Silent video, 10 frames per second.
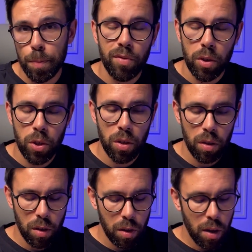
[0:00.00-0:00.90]
For
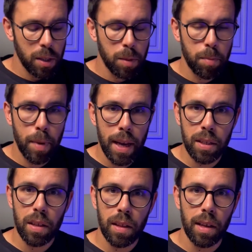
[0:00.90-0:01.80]
sure,
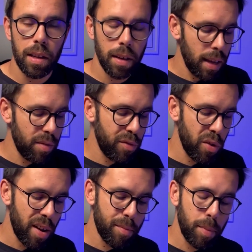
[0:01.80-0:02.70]
especially if you
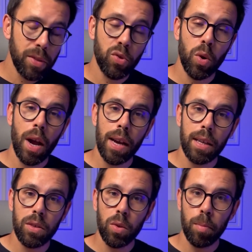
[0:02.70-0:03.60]
have been
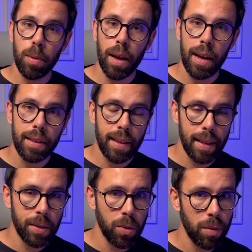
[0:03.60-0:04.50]
trying to apply
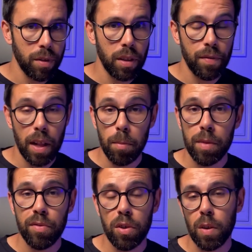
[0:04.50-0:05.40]
test-driven development
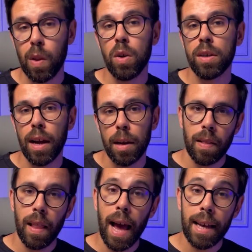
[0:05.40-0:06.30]
for a long time.
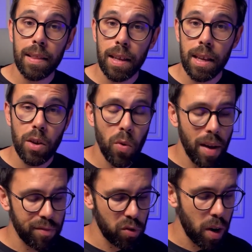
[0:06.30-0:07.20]
Likely you
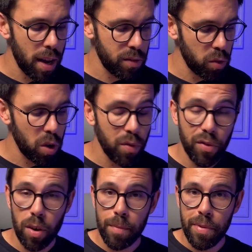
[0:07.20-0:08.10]
have tried to go
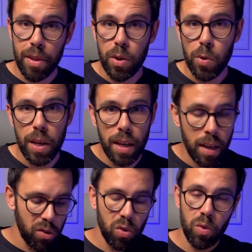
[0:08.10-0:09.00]
from theory
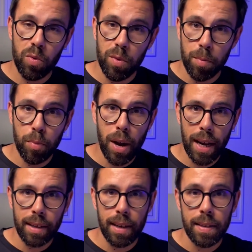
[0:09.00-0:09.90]
to the
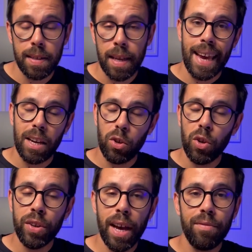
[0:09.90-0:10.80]
practice and you
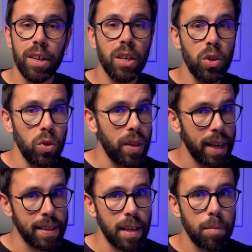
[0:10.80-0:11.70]
don't have a good
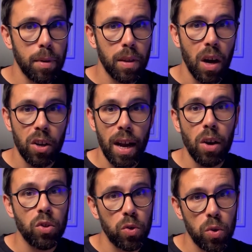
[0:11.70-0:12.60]
example on how
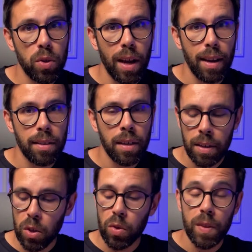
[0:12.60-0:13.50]
to do that.
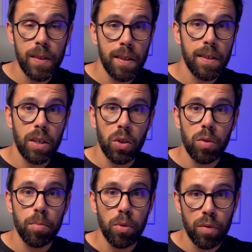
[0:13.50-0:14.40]
So this is a
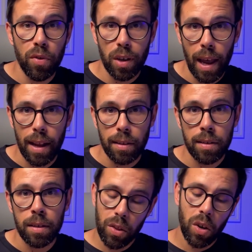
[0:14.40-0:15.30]
good book for that.
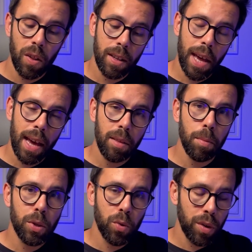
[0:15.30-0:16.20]
Not only that,
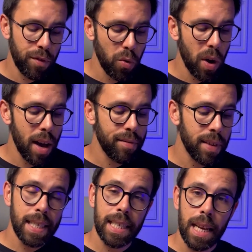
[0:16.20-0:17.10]
but if you have
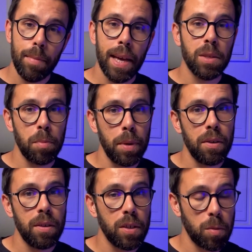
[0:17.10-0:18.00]
some
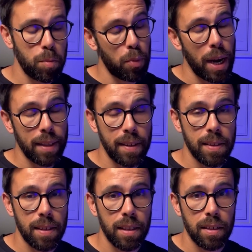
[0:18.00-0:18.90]
experience
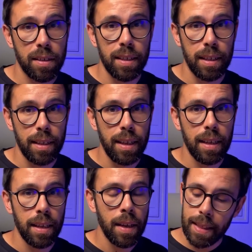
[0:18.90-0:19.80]
practicing
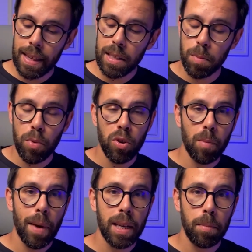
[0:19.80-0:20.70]
TDD, this book
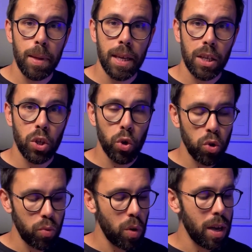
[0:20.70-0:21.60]
might be a
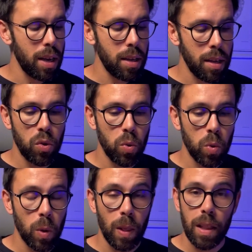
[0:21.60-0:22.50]
good way
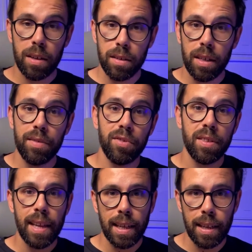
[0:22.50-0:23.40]
to learn
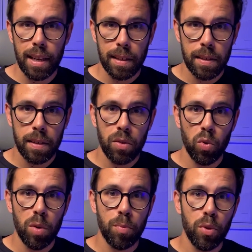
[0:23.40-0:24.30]
different techniques, to
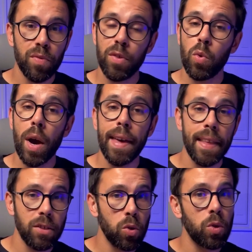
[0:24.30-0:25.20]
improve the way
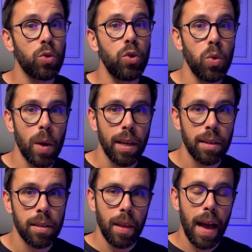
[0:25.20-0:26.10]
that you do
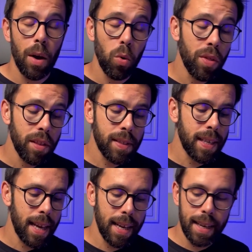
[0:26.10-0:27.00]
it. I wouldn't
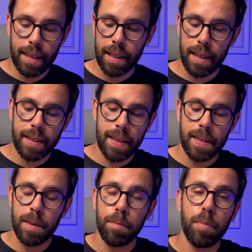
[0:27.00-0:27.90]
say that this is
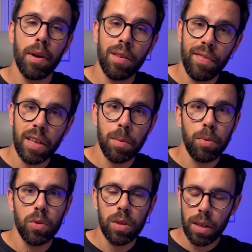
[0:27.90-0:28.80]
the perfect
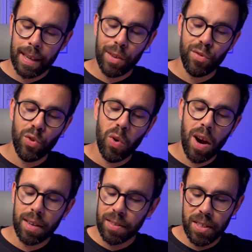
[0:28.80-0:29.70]
book if you
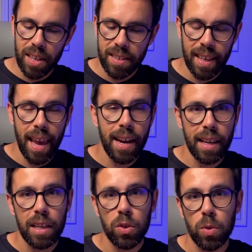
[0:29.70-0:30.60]
are just getting
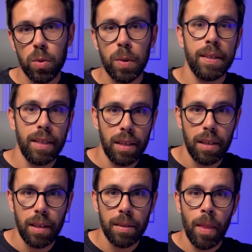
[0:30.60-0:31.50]
into
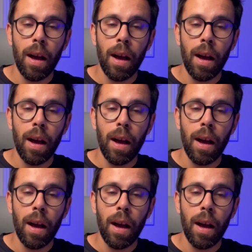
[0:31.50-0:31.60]
TDD.